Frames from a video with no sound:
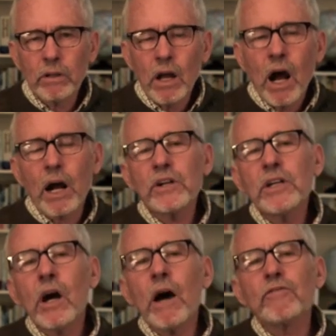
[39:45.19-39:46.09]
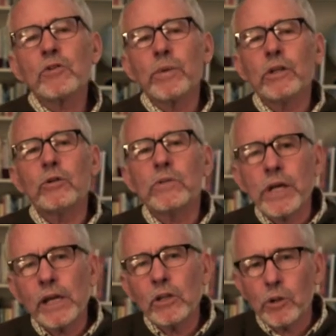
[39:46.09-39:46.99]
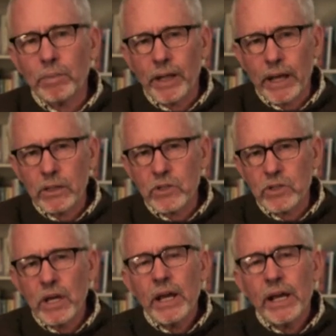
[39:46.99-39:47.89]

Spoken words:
Hardening off is when you take your plants